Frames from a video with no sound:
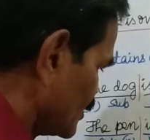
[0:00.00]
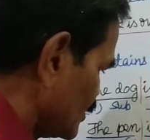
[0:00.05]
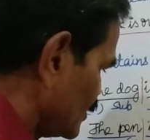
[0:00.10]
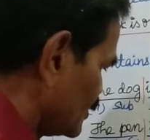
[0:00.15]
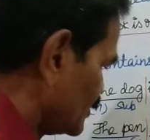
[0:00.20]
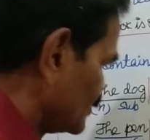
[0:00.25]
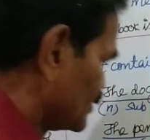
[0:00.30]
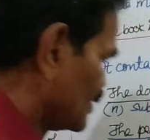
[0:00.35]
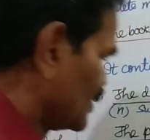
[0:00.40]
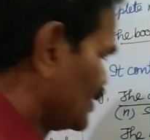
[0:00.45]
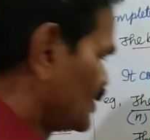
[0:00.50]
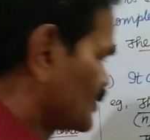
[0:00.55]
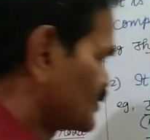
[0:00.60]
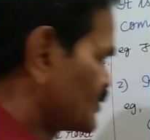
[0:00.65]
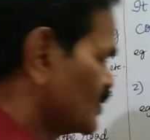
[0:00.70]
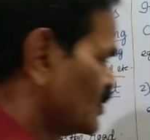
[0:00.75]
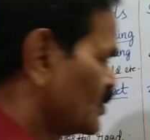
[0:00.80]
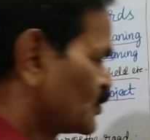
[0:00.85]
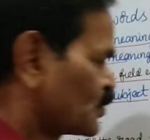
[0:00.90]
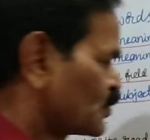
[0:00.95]
In this,
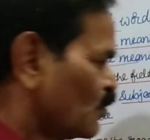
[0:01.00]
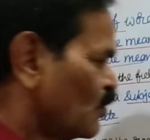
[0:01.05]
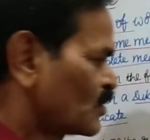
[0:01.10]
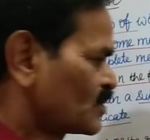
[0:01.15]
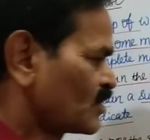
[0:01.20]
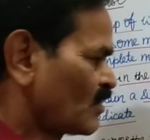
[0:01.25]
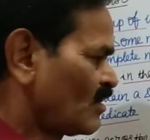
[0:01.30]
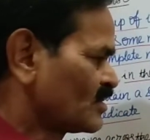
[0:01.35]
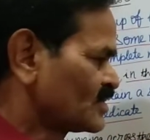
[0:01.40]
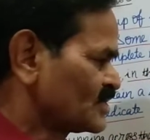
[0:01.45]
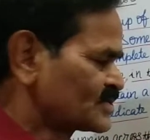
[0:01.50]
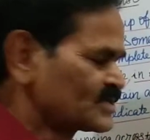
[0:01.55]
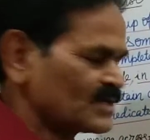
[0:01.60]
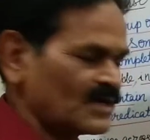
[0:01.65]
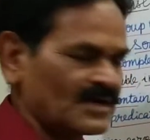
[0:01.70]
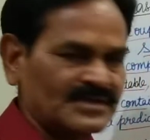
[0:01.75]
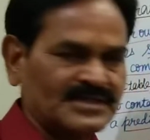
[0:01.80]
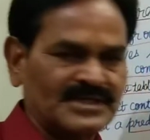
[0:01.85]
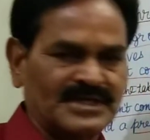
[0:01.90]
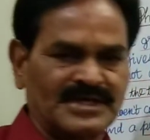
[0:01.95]
2 clauses
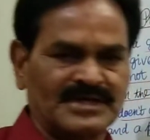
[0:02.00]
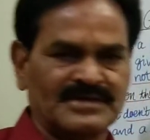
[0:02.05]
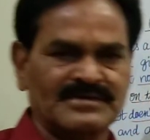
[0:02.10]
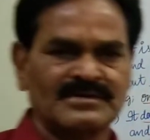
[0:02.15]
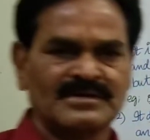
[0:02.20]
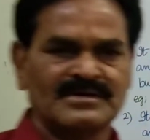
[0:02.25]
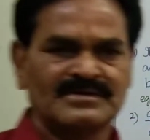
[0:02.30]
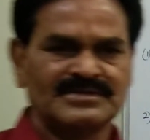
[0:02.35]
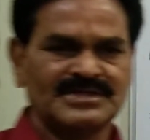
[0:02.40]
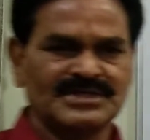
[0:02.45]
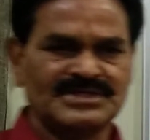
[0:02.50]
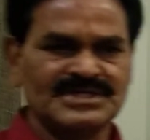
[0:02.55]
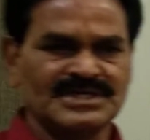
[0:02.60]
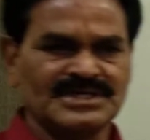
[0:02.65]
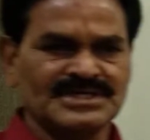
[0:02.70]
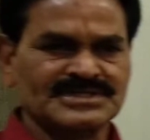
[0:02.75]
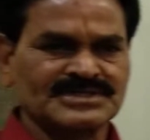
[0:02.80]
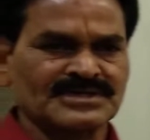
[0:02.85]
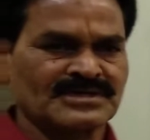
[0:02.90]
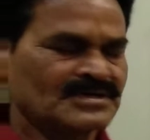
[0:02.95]
are there. This
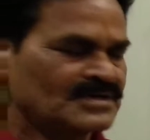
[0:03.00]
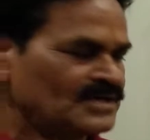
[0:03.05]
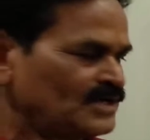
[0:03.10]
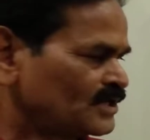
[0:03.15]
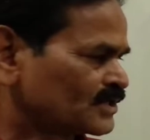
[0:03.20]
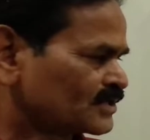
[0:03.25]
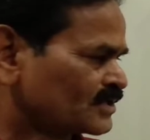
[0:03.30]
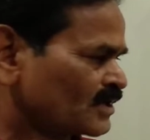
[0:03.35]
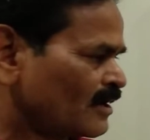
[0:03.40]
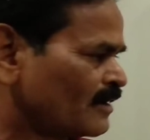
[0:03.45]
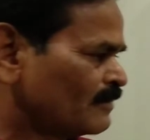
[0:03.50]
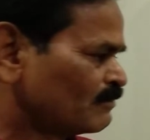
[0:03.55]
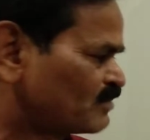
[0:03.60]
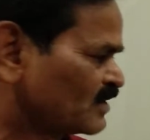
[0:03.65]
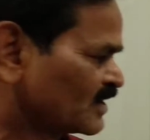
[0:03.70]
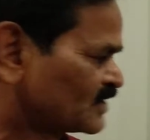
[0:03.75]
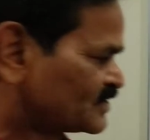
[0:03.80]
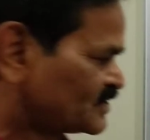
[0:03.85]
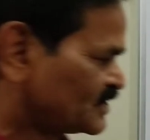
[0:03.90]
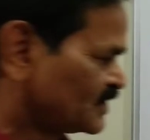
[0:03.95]
is a
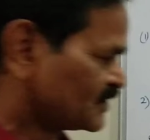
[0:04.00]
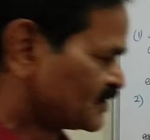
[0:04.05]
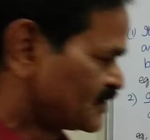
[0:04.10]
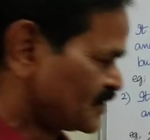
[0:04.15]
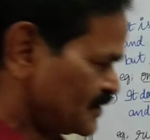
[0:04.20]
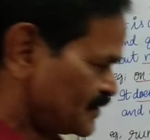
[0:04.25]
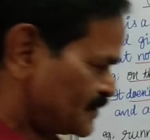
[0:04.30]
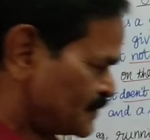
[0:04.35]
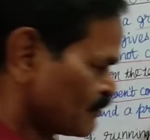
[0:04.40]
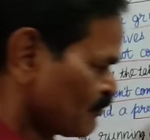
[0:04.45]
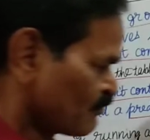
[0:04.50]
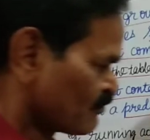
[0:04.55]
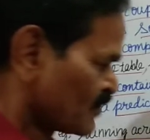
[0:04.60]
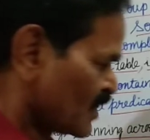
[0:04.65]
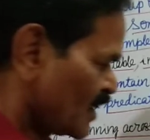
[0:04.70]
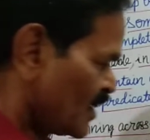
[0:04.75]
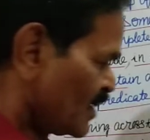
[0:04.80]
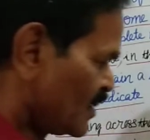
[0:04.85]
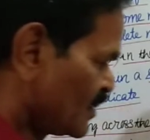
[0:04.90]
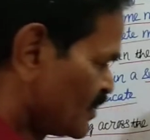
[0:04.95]
complex sentence.
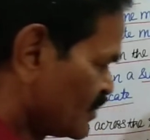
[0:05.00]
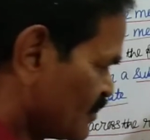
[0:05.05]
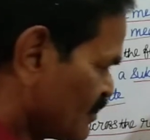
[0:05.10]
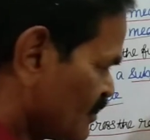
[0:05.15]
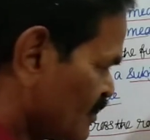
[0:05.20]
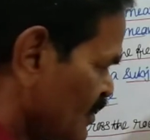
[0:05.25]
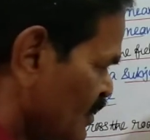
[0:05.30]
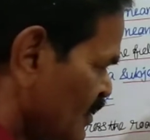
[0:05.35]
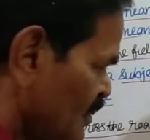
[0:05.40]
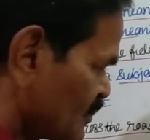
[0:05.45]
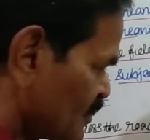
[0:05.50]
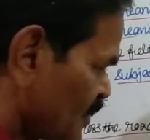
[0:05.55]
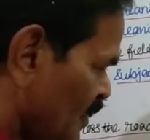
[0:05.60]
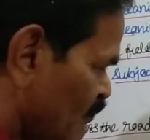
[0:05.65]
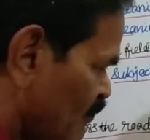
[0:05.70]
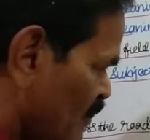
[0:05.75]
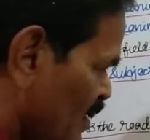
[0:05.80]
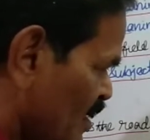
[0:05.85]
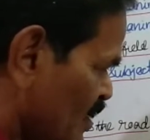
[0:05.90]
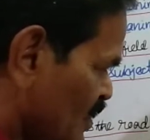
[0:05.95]
And the
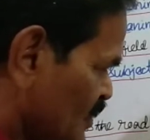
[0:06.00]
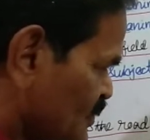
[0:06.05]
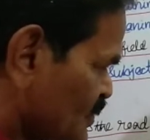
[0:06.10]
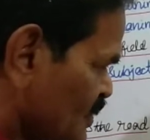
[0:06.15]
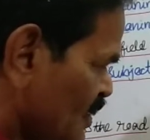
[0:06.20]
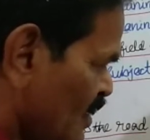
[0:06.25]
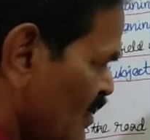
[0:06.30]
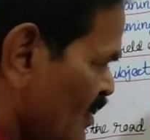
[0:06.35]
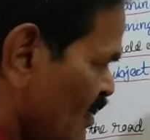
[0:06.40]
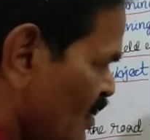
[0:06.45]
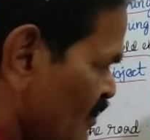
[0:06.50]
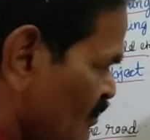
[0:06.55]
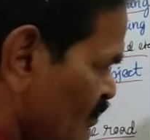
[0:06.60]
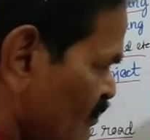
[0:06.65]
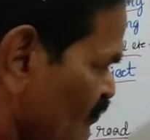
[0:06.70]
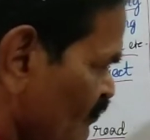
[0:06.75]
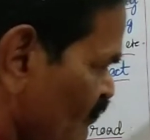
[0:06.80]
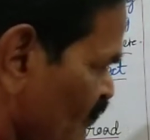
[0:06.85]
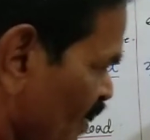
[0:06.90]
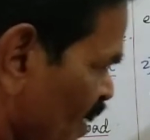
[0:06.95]
birds are
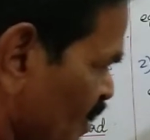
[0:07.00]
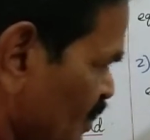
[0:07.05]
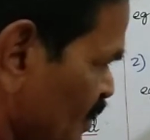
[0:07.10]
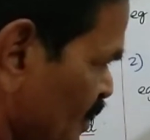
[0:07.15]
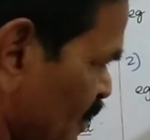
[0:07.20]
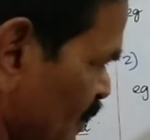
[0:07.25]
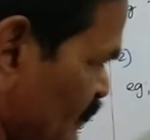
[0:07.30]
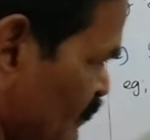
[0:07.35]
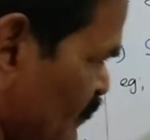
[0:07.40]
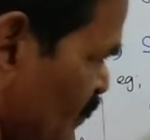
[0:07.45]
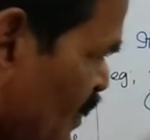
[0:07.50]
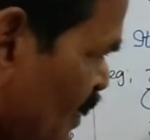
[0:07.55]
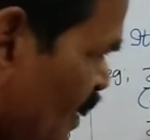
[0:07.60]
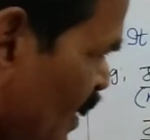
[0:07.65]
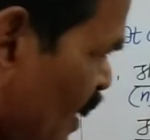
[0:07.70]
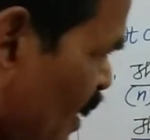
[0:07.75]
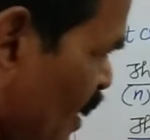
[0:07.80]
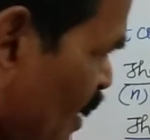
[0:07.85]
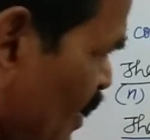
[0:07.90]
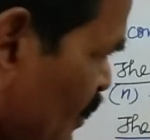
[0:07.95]
flying
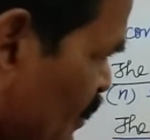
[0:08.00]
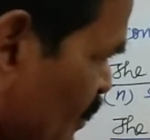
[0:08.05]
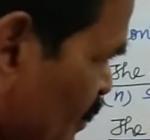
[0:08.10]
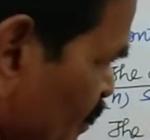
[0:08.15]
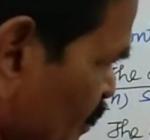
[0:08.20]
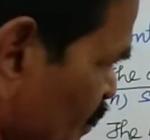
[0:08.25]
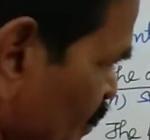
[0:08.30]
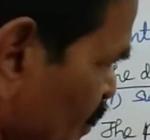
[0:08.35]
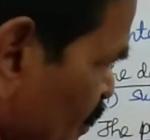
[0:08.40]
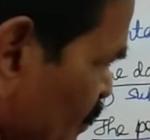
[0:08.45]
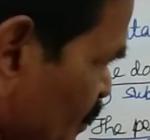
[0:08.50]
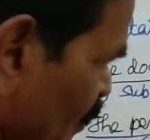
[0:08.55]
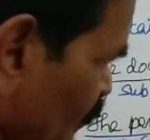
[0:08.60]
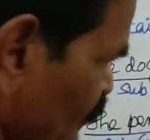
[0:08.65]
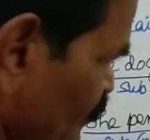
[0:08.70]
and the